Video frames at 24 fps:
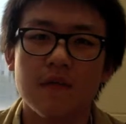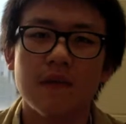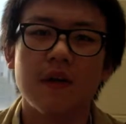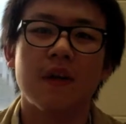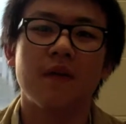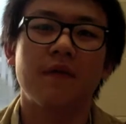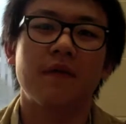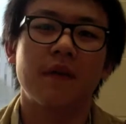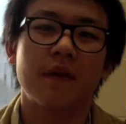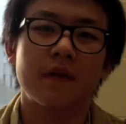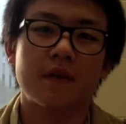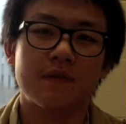Even
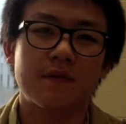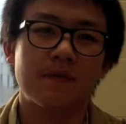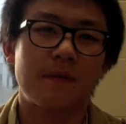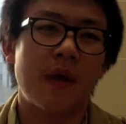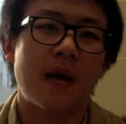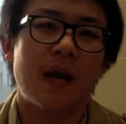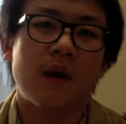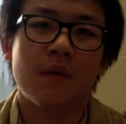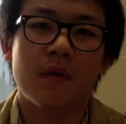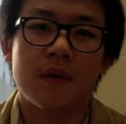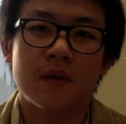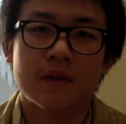if his
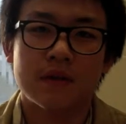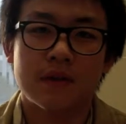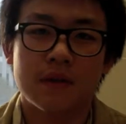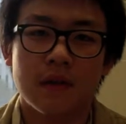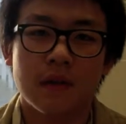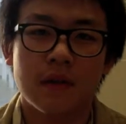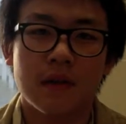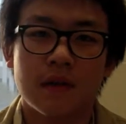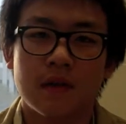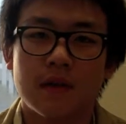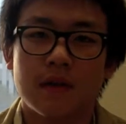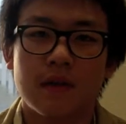parents
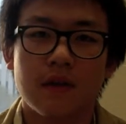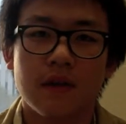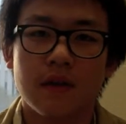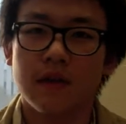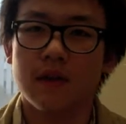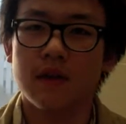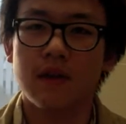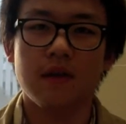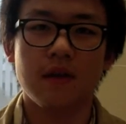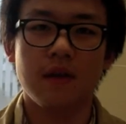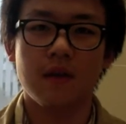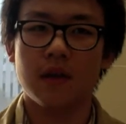
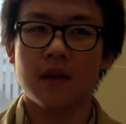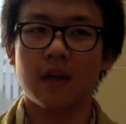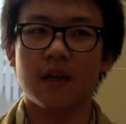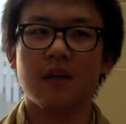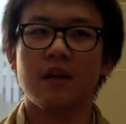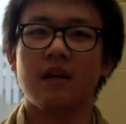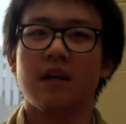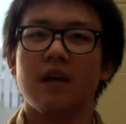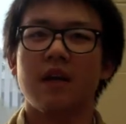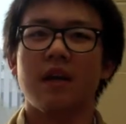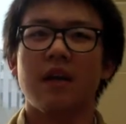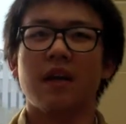
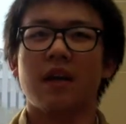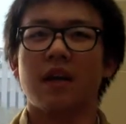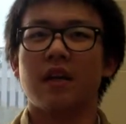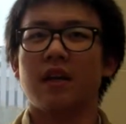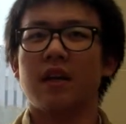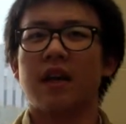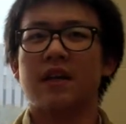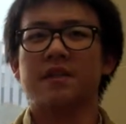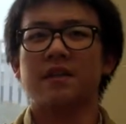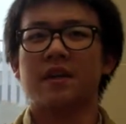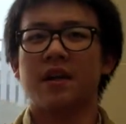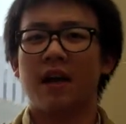he
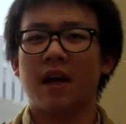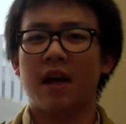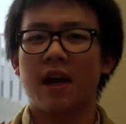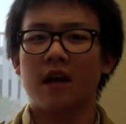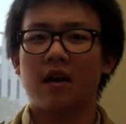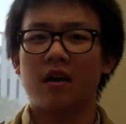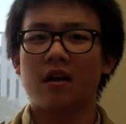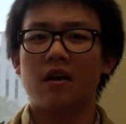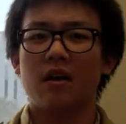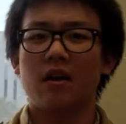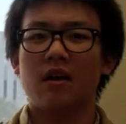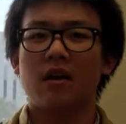doesn't
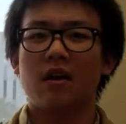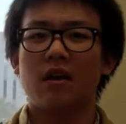care,